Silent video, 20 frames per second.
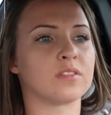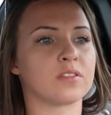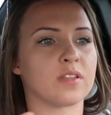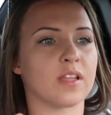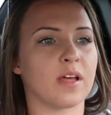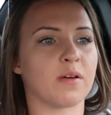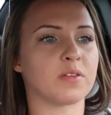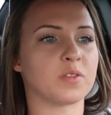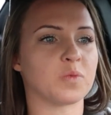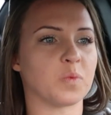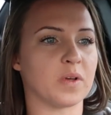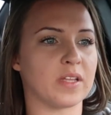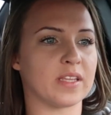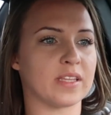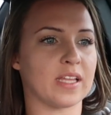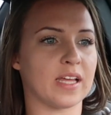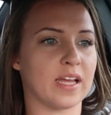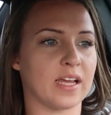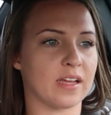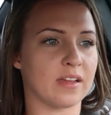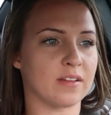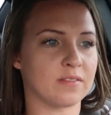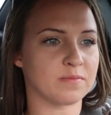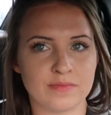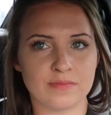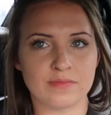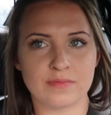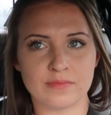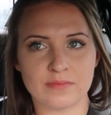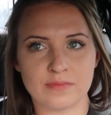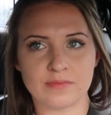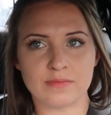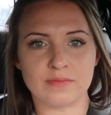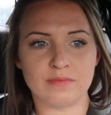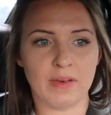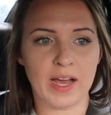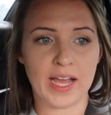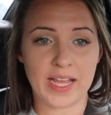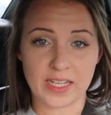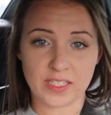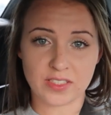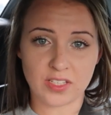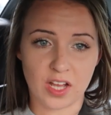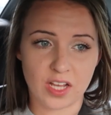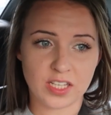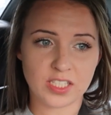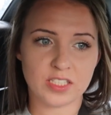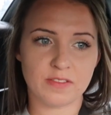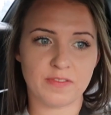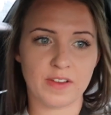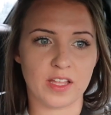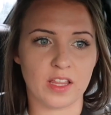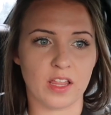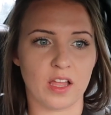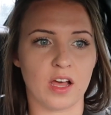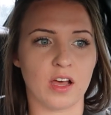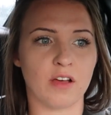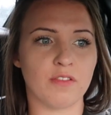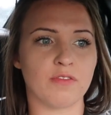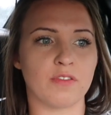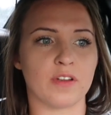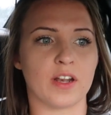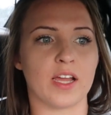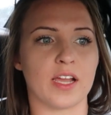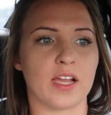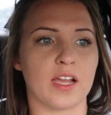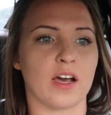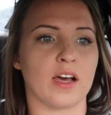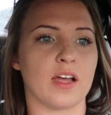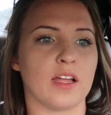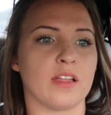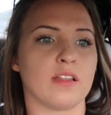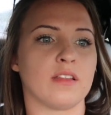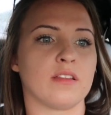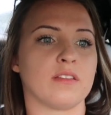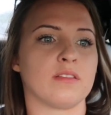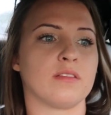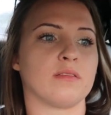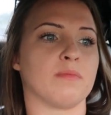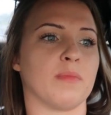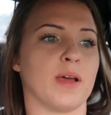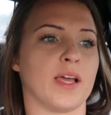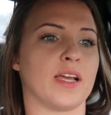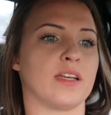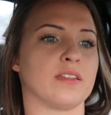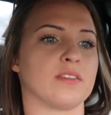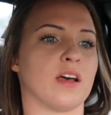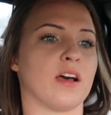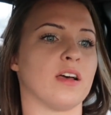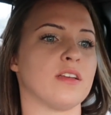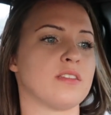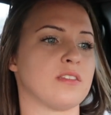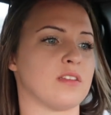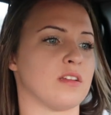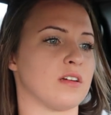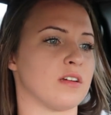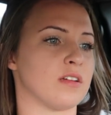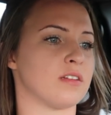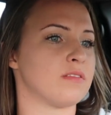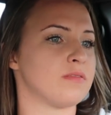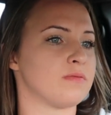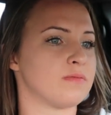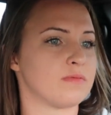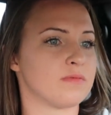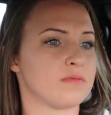So that was one thing. My exhaust fell off when I got my exhaust on.